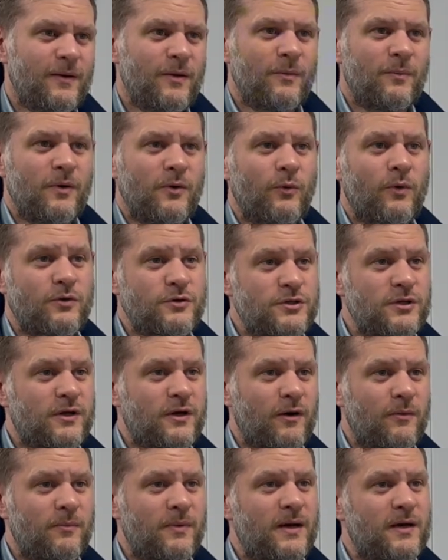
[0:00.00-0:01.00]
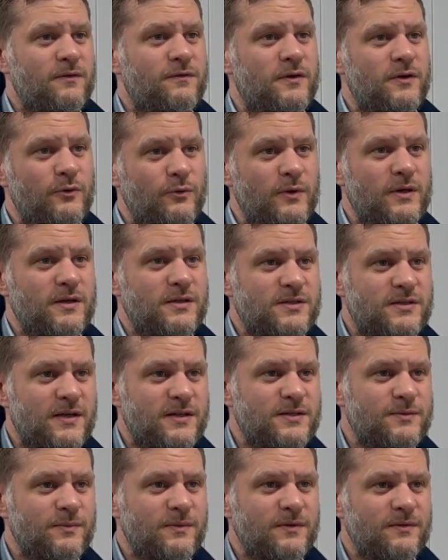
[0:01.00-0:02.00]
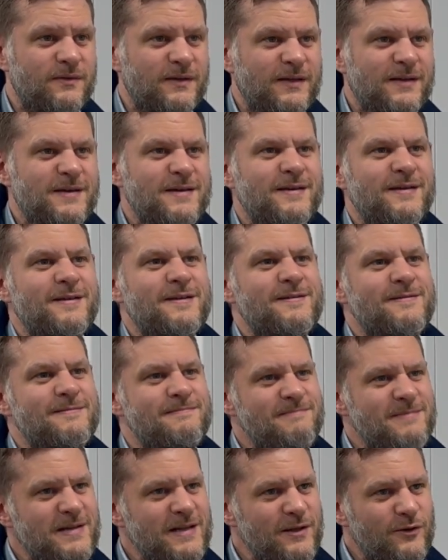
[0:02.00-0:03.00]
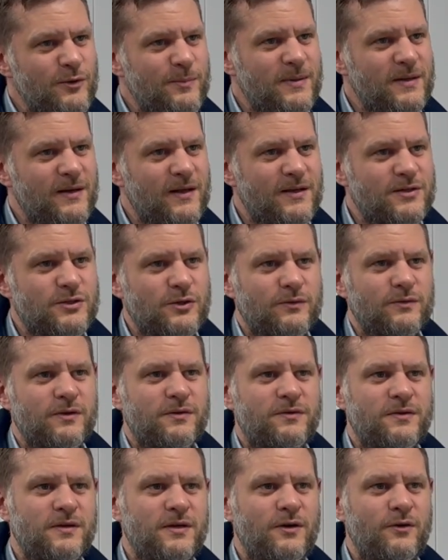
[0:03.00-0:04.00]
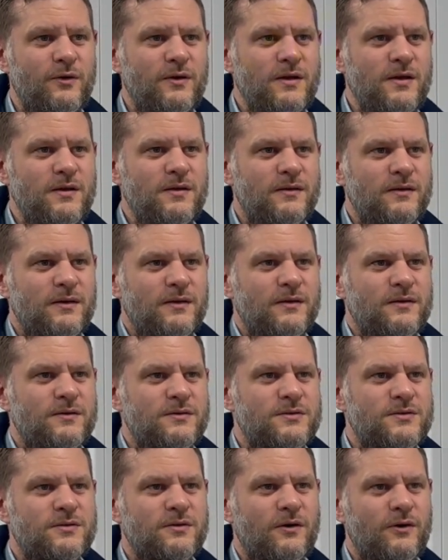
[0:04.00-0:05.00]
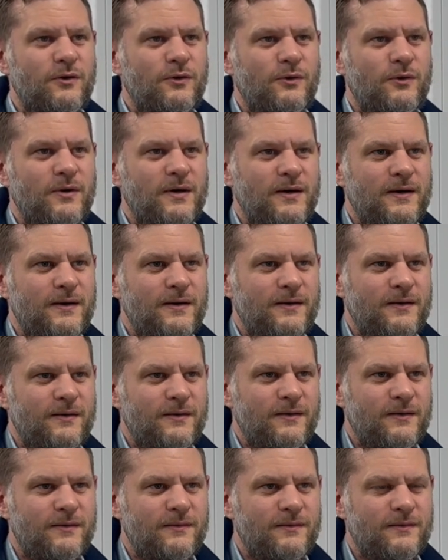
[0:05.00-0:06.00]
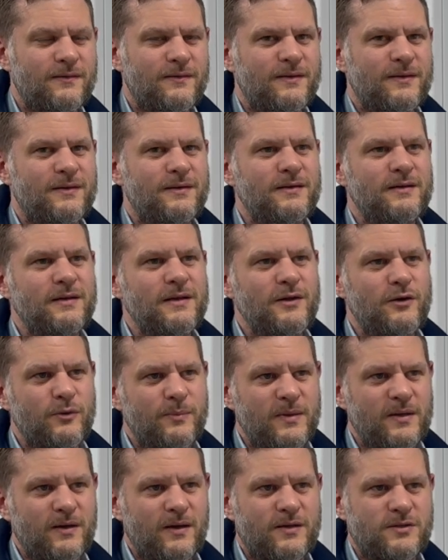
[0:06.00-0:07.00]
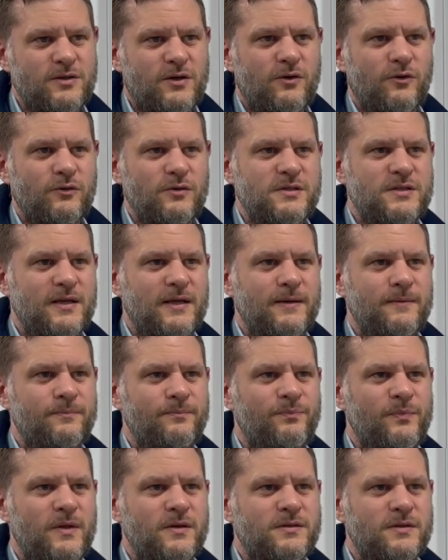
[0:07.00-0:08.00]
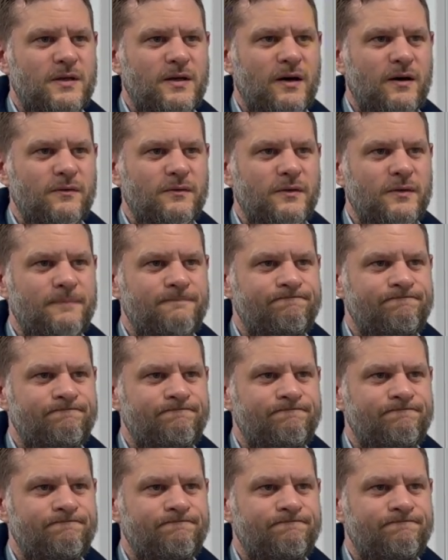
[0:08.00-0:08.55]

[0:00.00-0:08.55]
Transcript: But once you come back for your reassessment, a little bit less on the theory, so a little bit less content to cover.